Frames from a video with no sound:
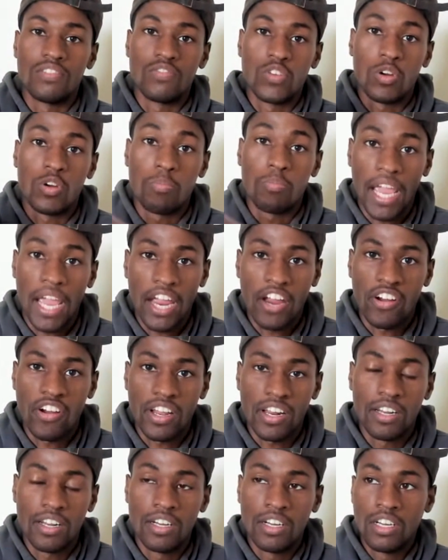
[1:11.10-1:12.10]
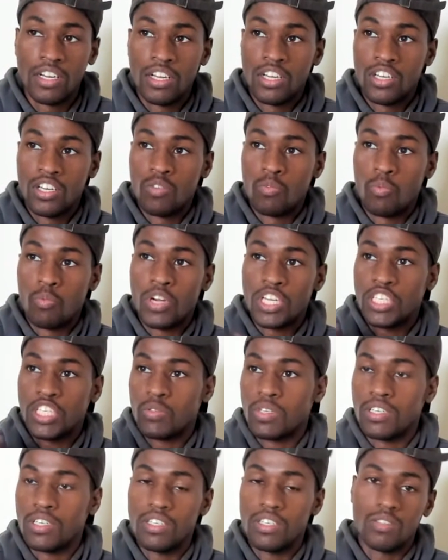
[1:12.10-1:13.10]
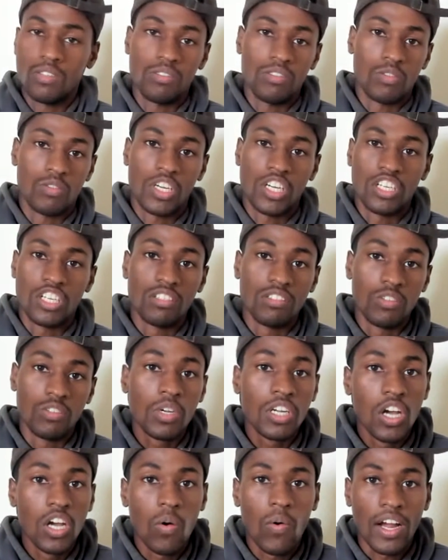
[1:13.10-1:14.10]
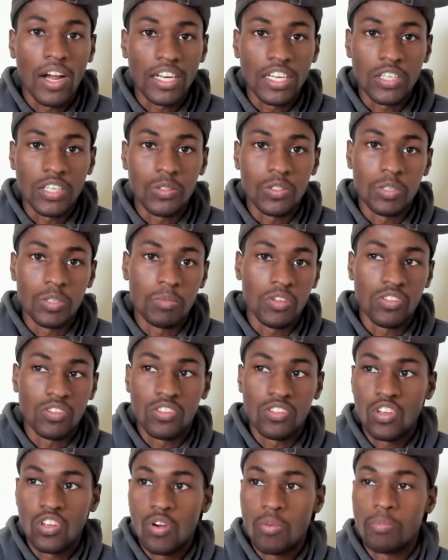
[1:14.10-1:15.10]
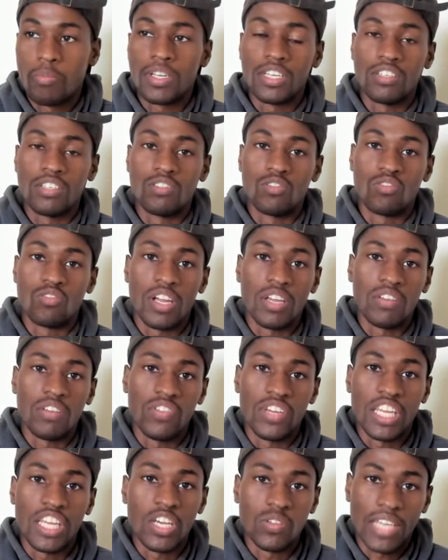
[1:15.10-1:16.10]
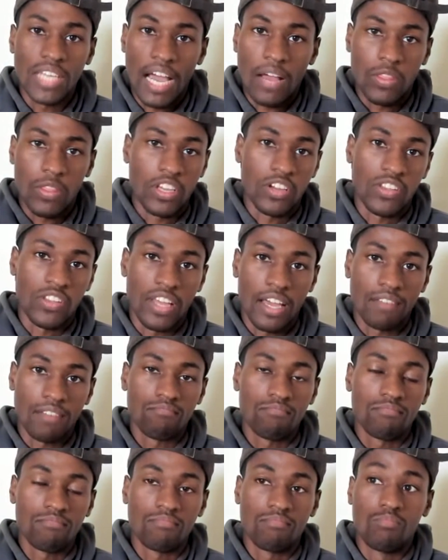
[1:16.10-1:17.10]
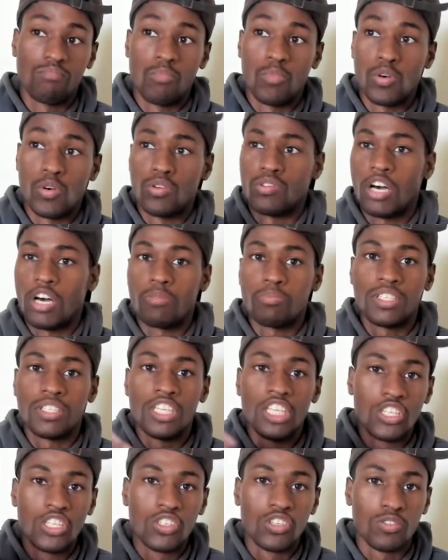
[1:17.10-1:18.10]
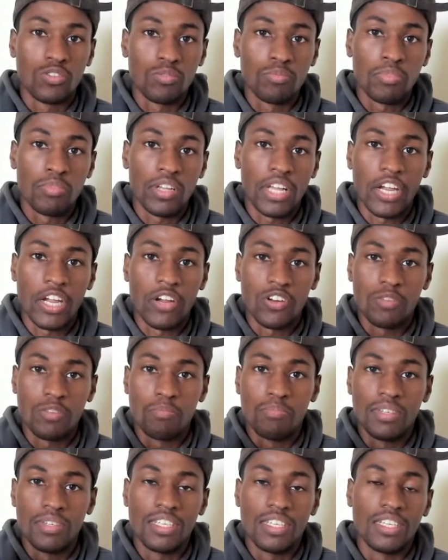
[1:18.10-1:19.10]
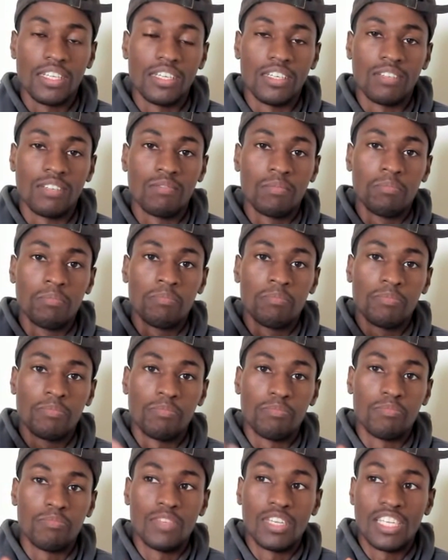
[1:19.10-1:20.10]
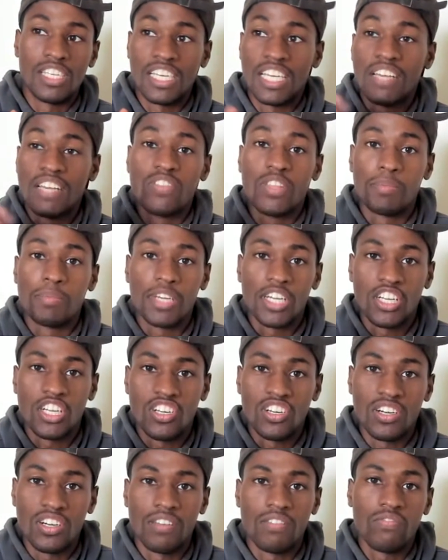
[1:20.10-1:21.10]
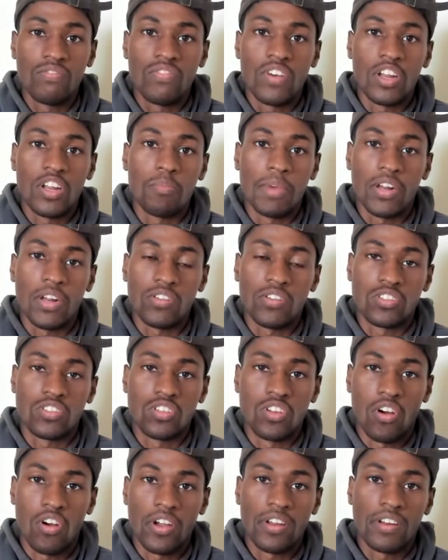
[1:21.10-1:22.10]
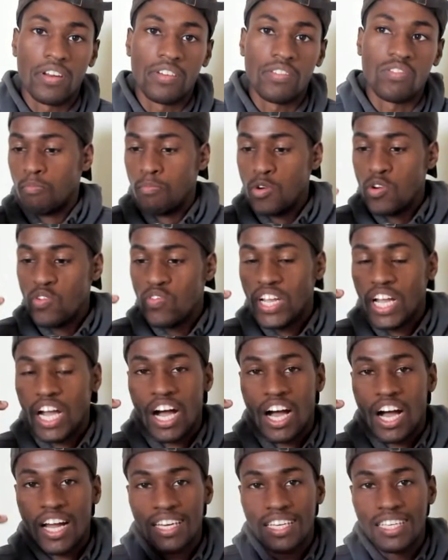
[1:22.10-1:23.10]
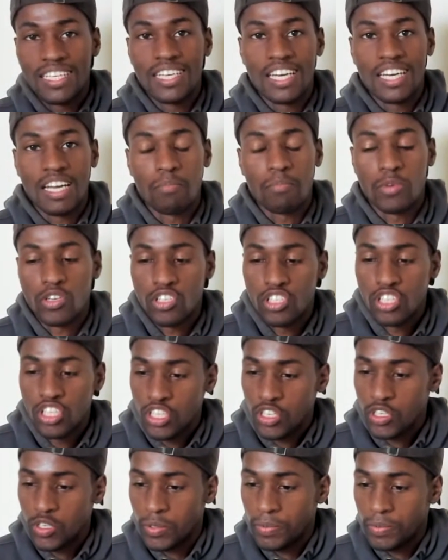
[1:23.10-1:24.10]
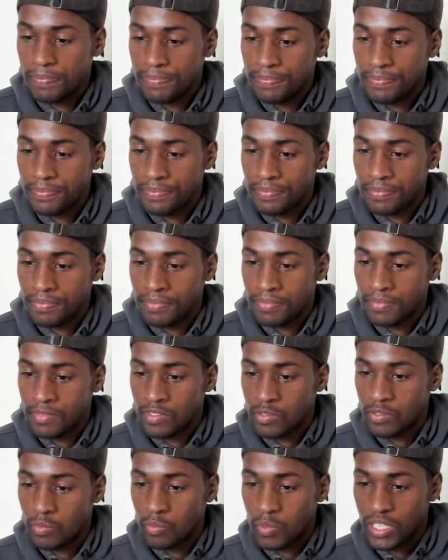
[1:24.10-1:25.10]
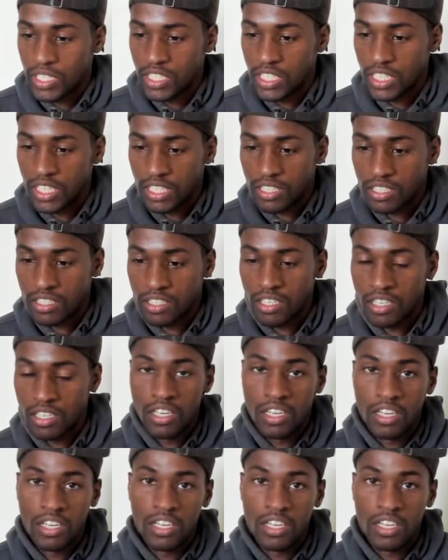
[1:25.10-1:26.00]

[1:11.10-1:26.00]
you're a parent, what you can do, you can go on YouTube. There's so many great videos out there that will help teach your player to give them the good fundamental start. Moving on to number 2, which is